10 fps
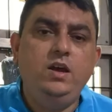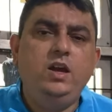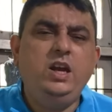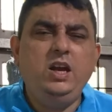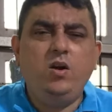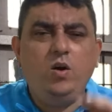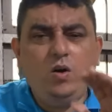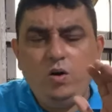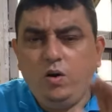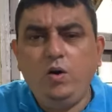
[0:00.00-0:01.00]
He
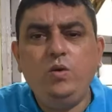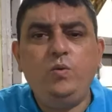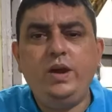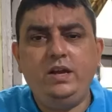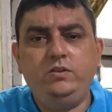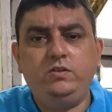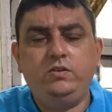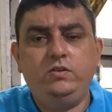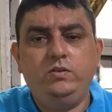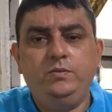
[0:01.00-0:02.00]

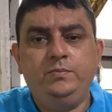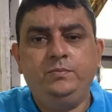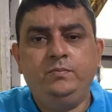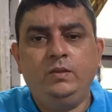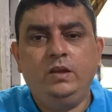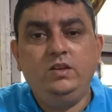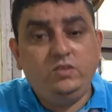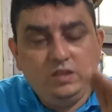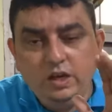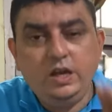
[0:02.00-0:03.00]
always is
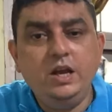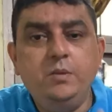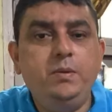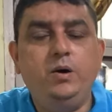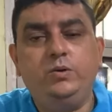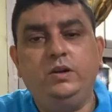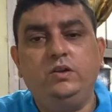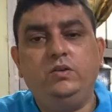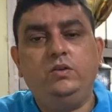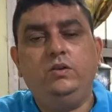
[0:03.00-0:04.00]
thinking about
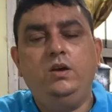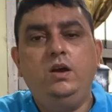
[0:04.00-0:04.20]
us.